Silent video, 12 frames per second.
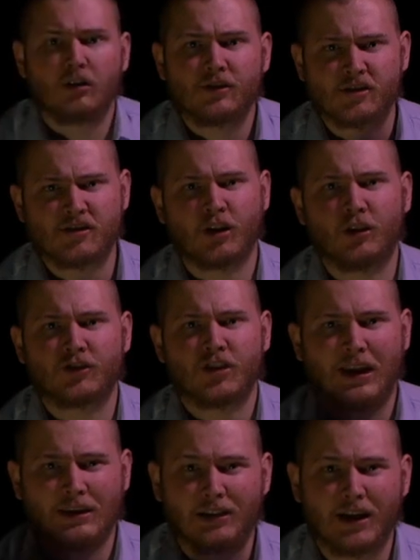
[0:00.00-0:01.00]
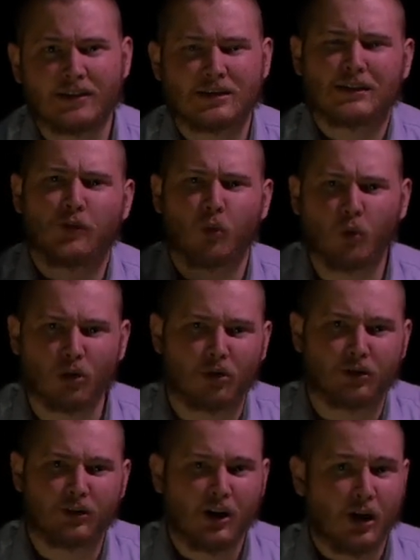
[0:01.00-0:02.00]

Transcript: the salt and light of the world,